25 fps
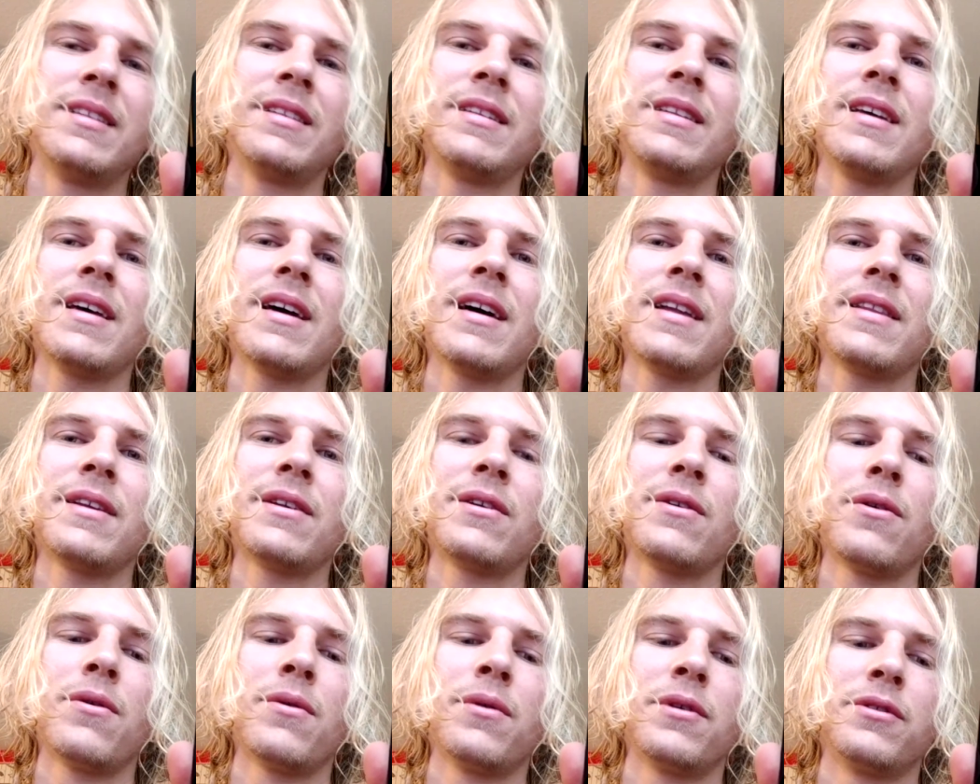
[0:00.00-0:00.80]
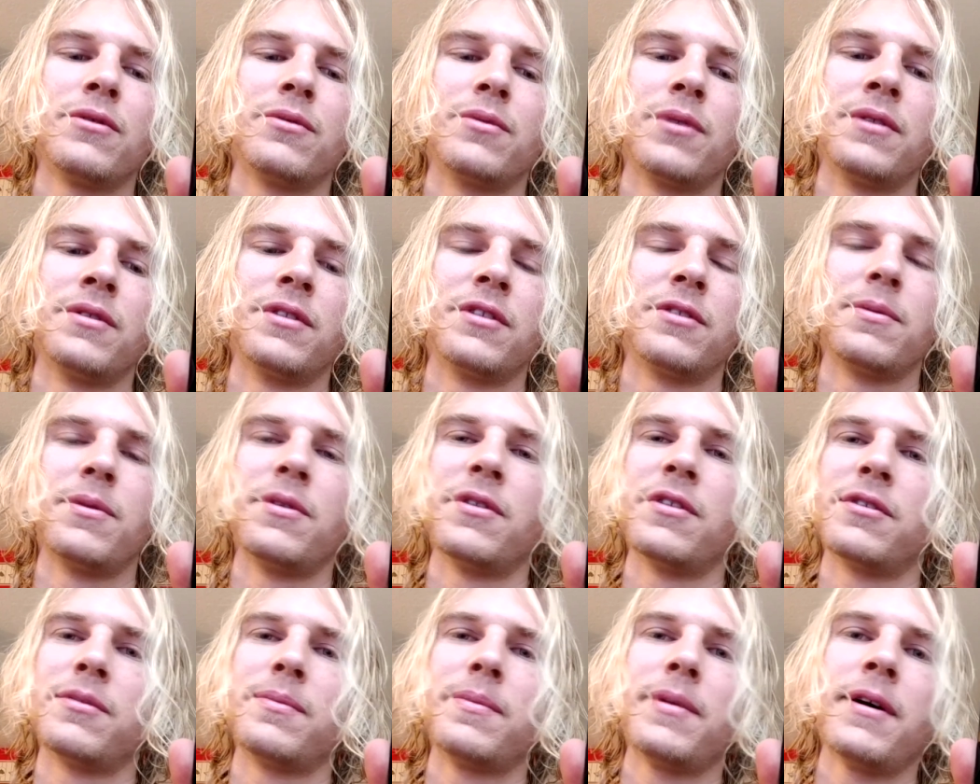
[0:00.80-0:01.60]
yeah, they don't always run the
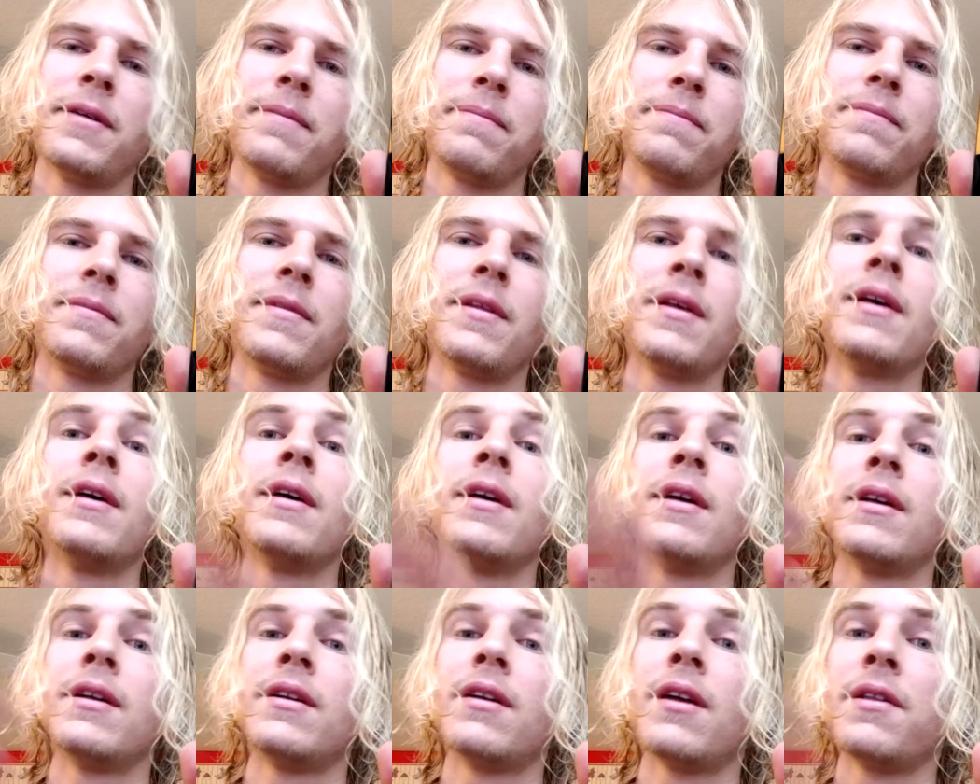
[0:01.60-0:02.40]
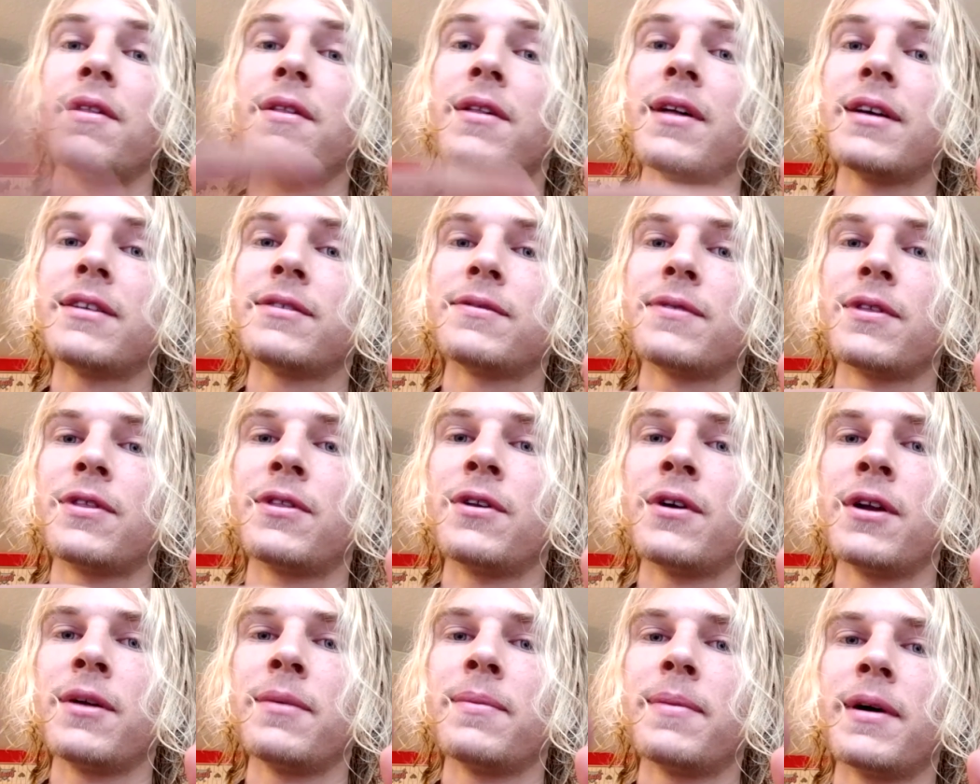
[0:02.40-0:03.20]
smoothest, but nonetheless, for
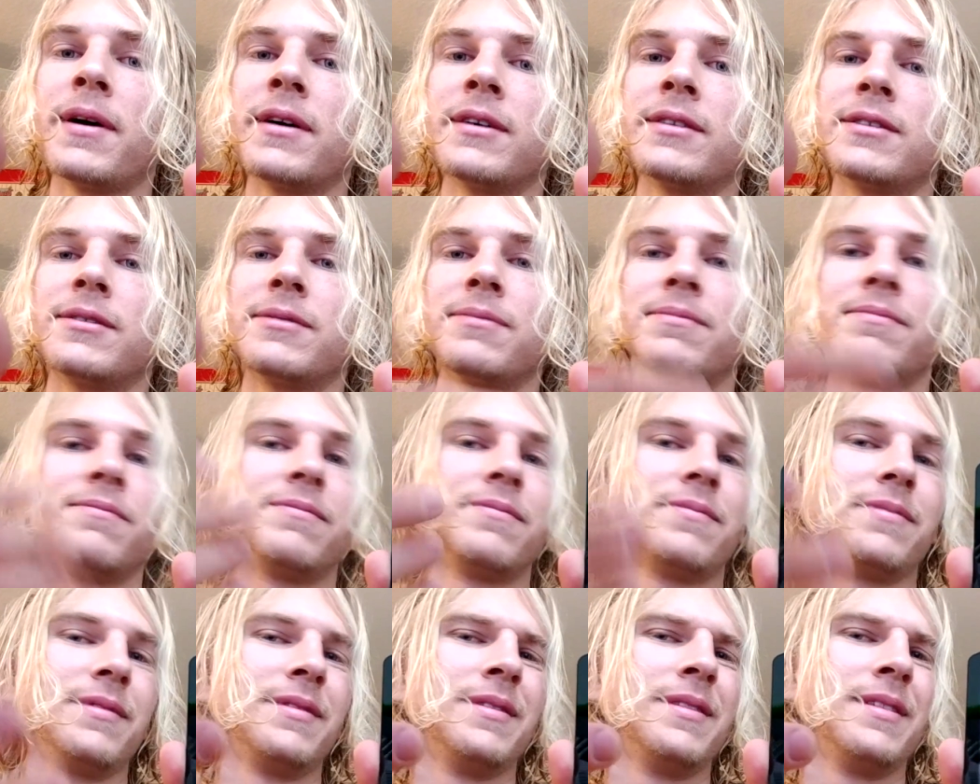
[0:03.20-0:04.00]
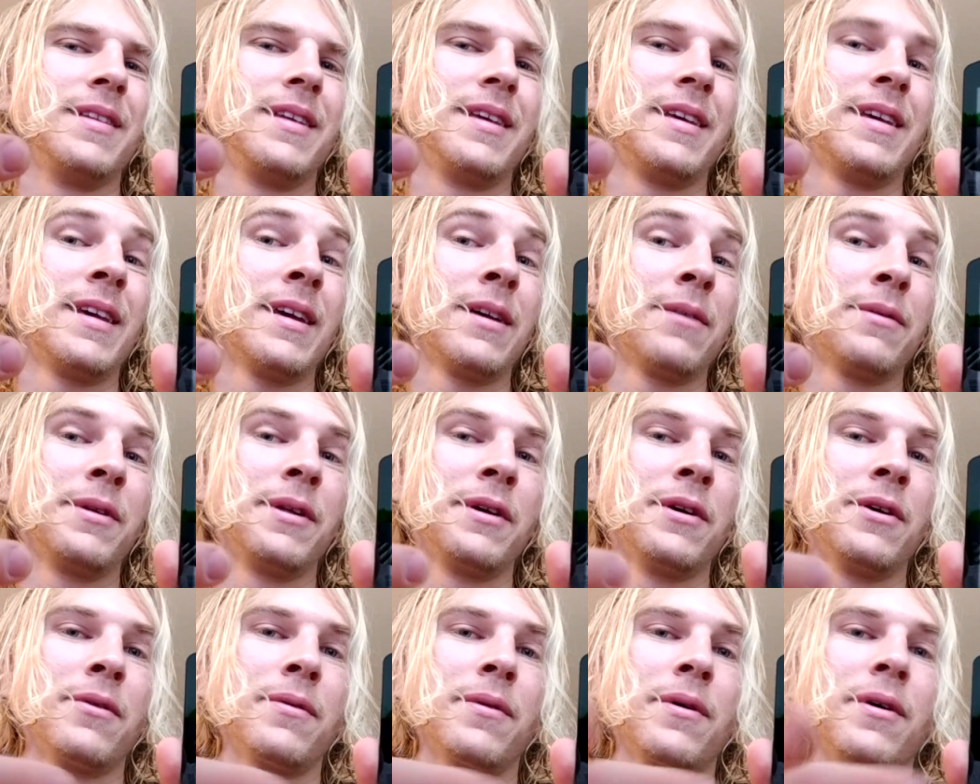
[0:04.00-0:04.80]
30 bucks, can't really
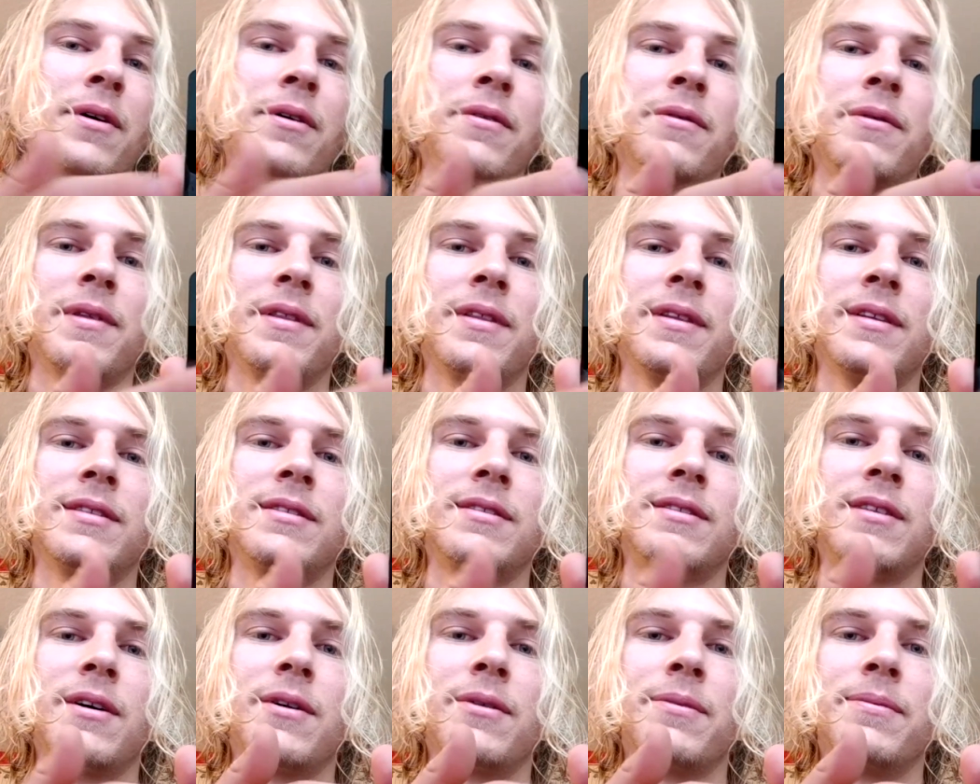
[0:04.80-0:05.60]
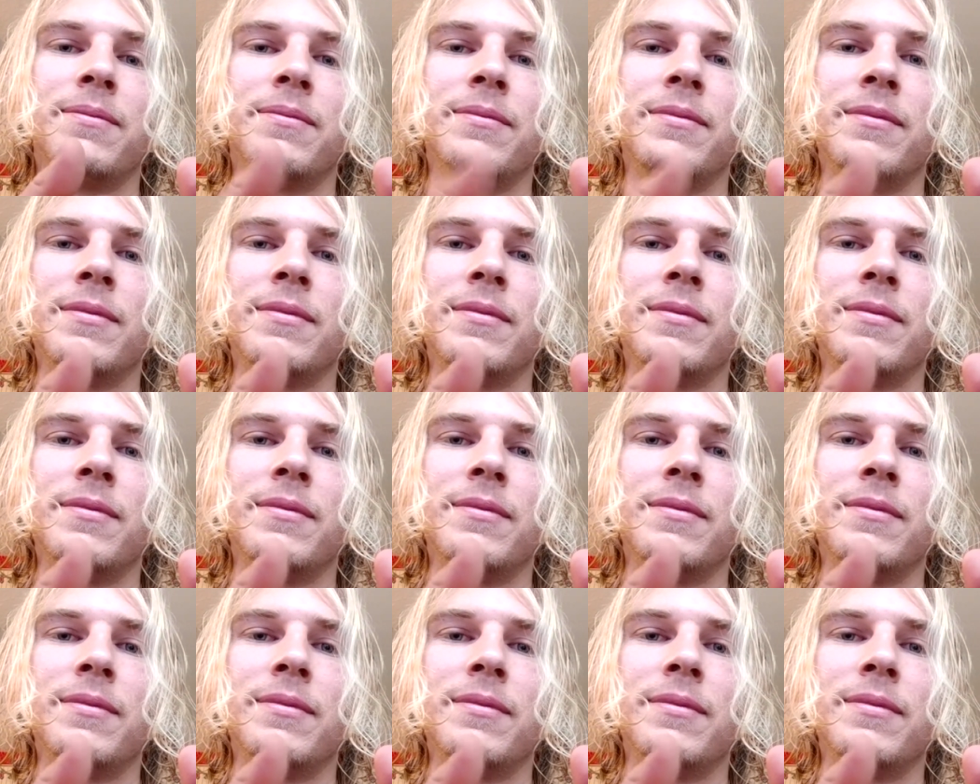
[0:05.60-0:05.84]
go wrong with it. So